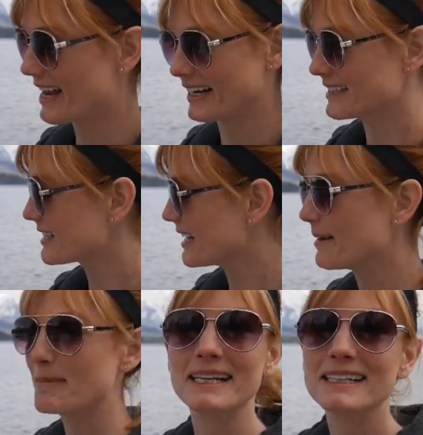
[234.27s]
And
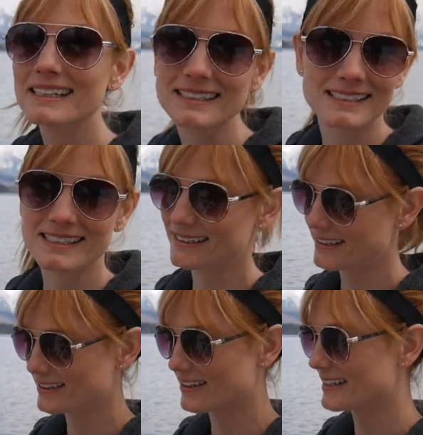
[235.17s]

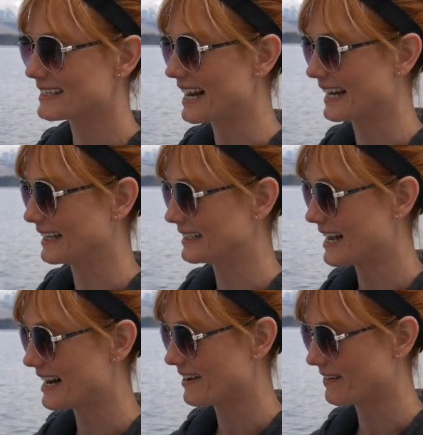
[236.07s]
it took a second,
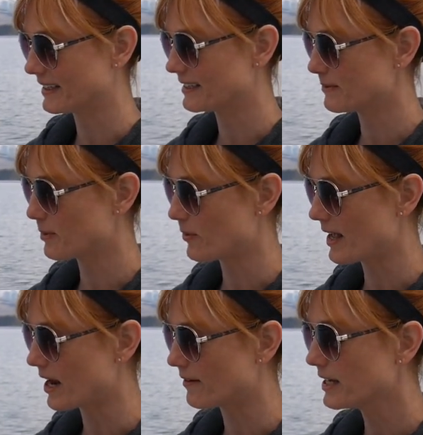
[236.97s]
not even, to pull
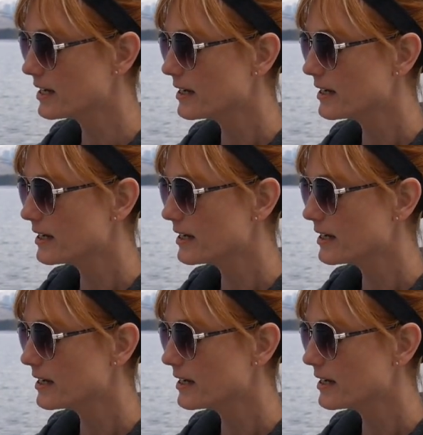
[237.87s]
that off.